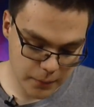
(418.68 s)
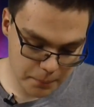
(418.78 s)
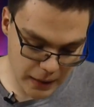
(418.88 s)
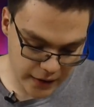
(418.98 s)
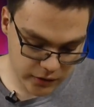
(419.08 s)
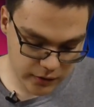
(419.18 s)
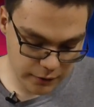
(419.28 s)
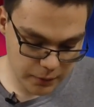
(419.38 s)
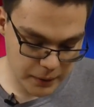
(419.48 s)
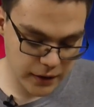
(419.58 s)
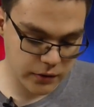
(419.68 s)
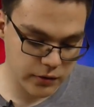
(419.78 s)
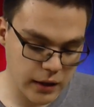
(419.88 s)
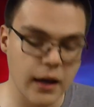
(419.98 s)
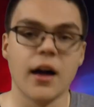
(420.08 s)
the best of the
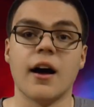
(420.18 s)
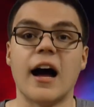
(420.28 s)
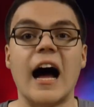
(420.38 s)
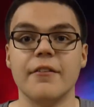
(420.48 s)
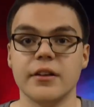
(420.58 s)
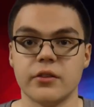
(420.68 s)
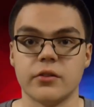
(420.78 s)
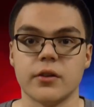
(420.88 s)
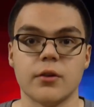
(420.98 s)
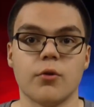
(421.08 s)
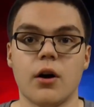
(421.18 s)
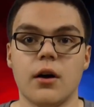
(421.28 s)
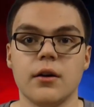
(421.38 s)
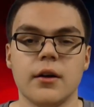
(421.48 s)
picks? Obviously Raw.